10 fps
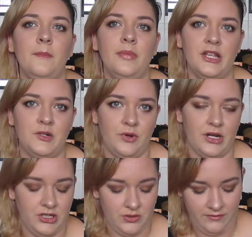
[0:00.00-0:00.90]
blush
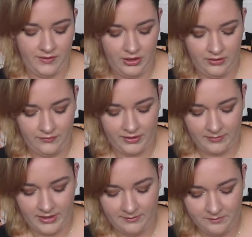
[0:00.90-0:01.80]
brush to a very good friend of
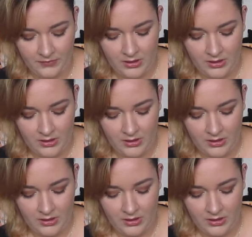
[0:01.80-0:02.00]
mine